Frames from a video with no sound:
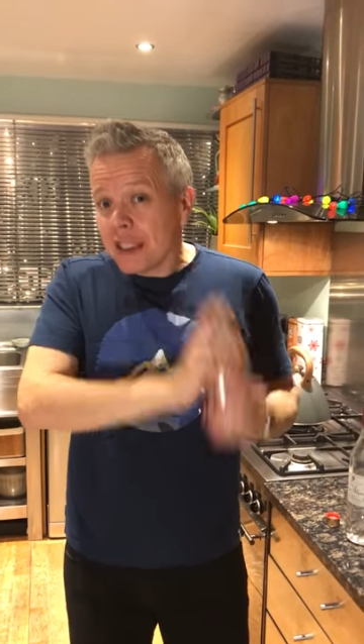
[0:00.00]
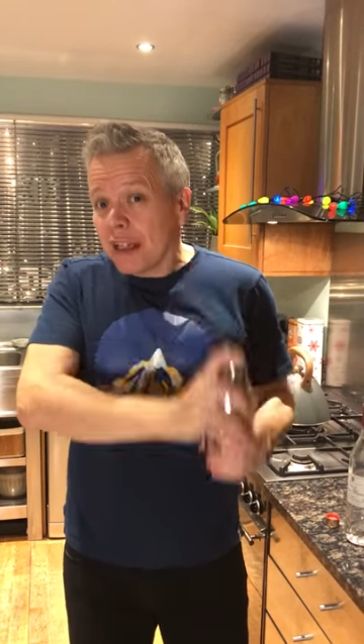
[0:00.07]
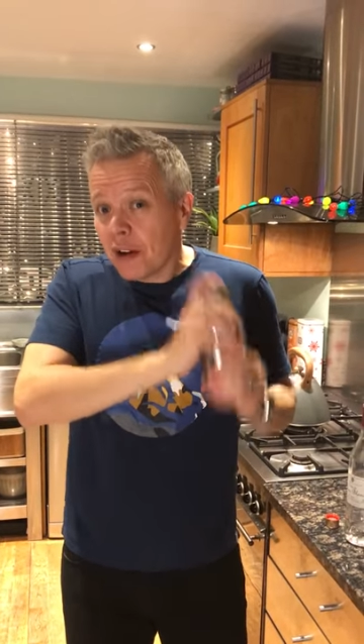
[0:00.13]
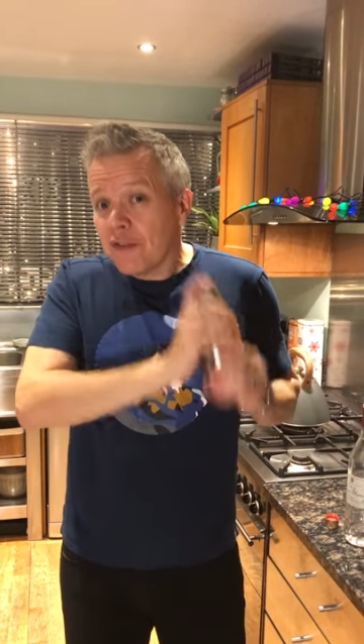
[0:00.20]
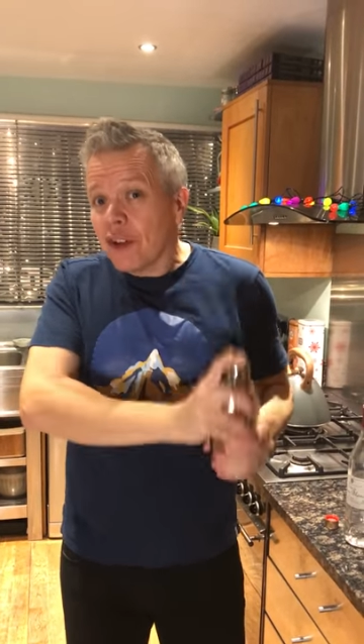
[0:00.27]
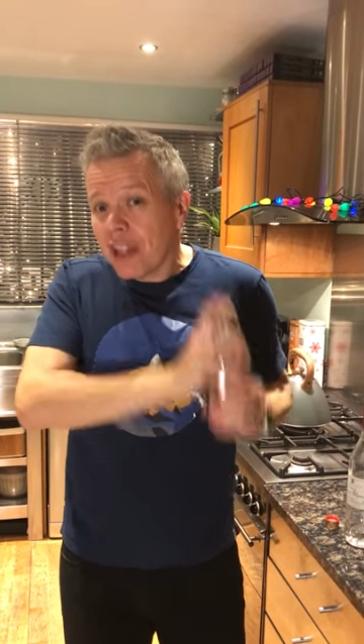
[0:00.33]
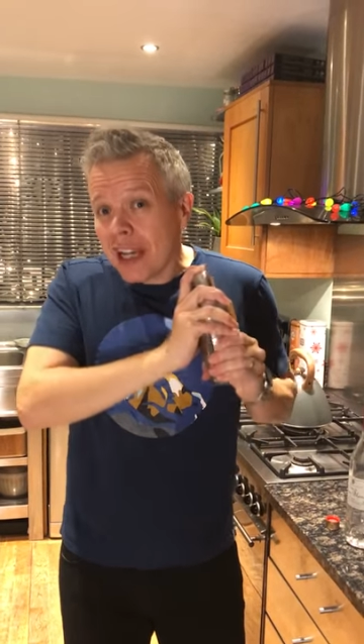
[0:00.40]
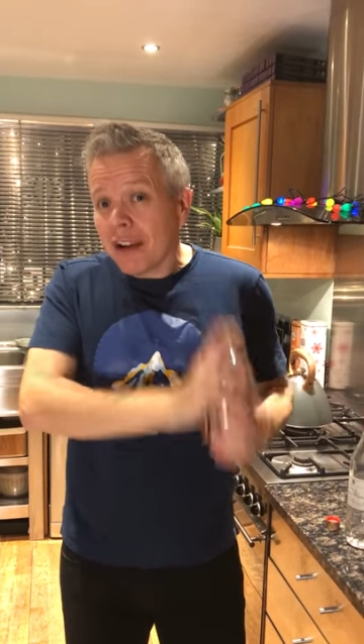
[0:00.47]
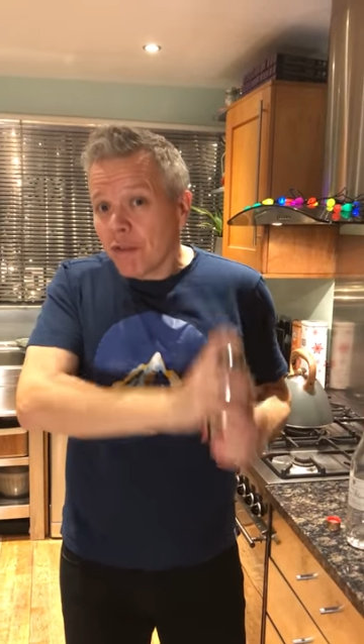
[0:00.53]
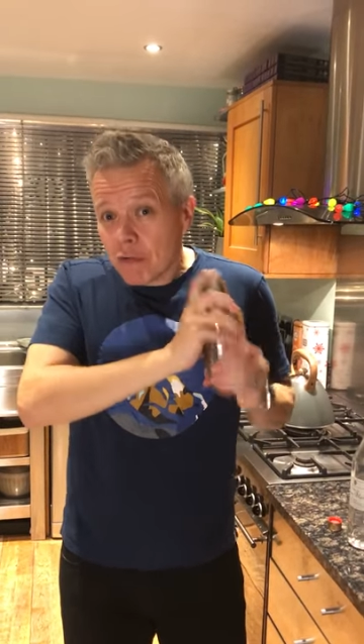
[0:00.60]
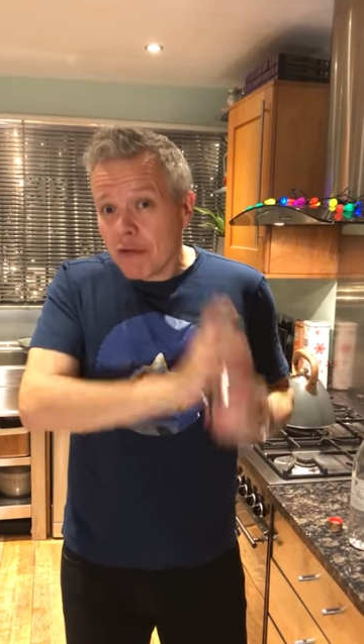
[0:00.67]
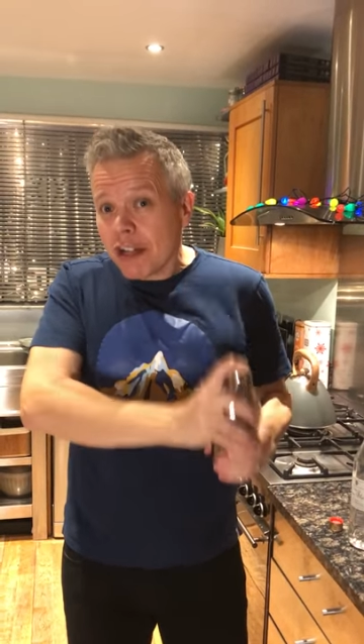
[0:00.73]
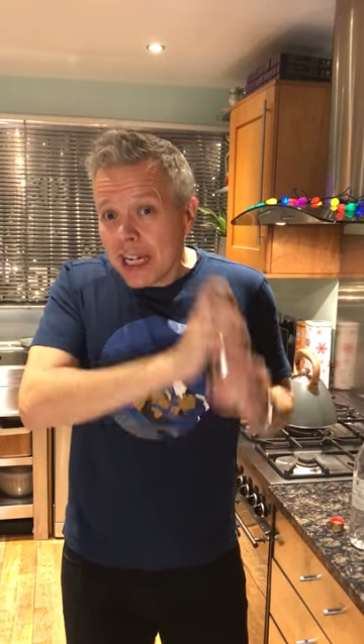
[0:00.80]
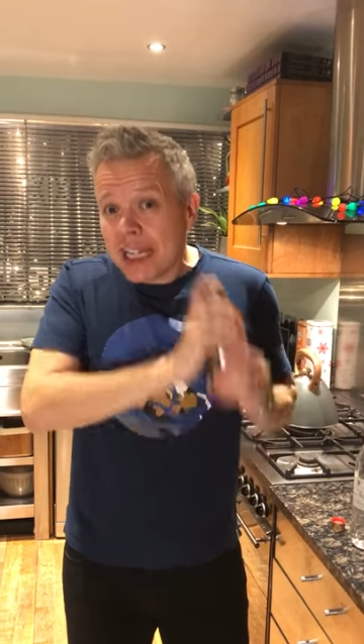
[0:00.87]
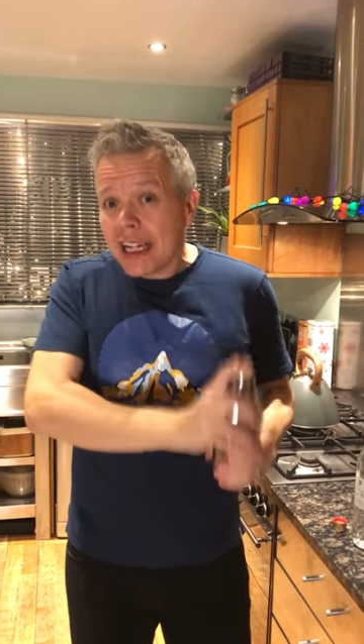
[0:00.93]
enough, you get it
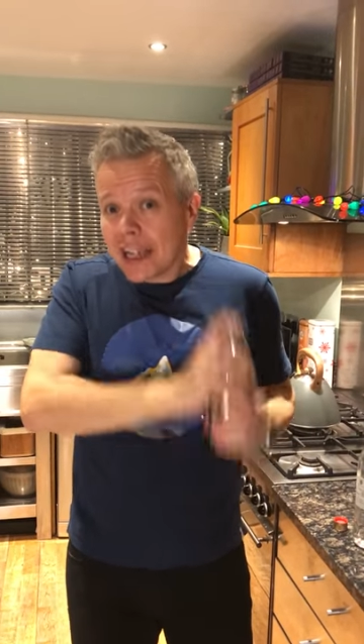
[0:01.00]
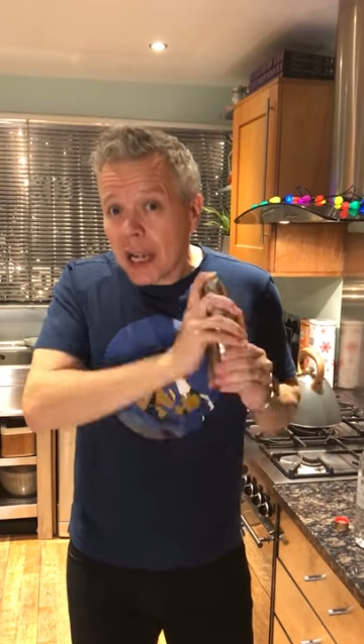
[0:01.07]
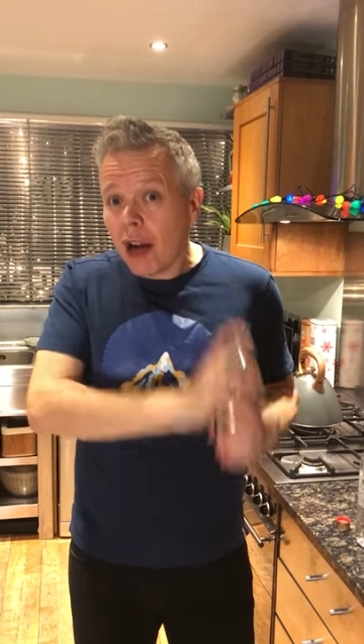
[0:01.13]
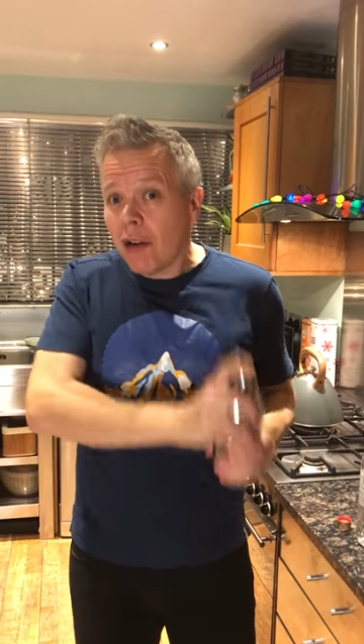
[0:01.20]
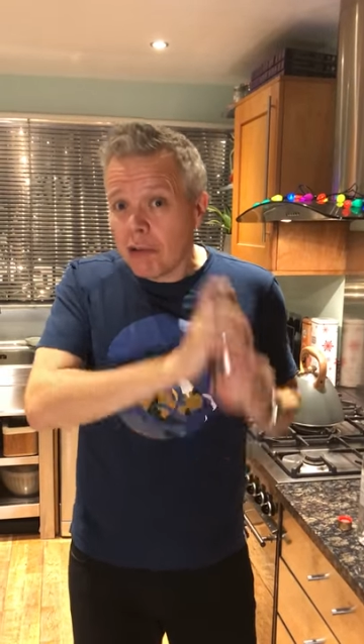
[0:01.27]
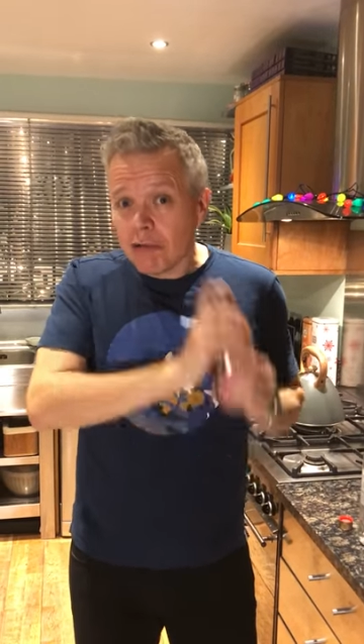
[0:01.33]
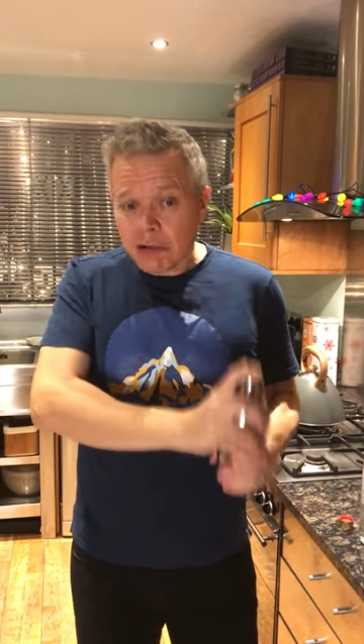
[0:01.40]
really cold.